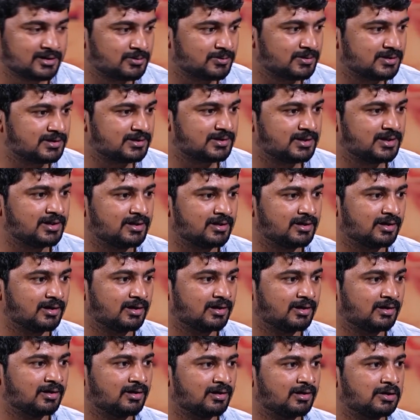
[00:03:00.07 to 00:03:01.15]
was the
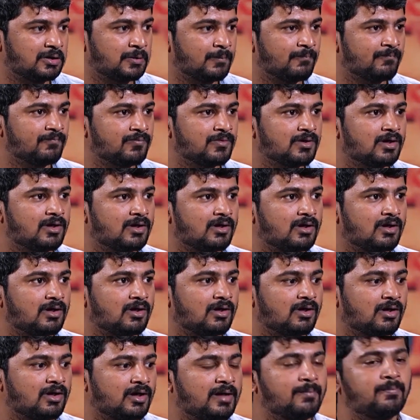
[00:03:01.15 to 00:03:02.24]
uh,
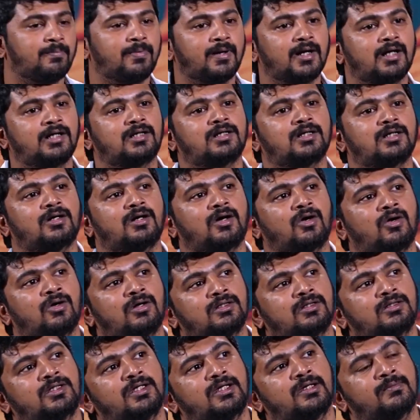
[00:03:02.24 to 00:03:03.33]
impact or
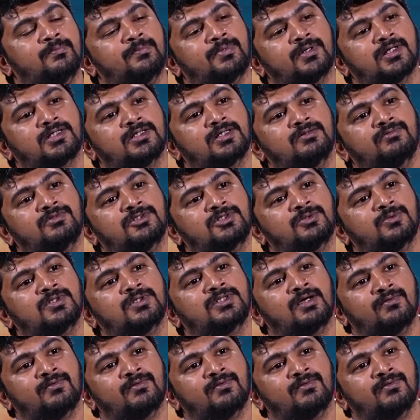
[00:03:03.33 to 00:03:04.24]
the impression which was but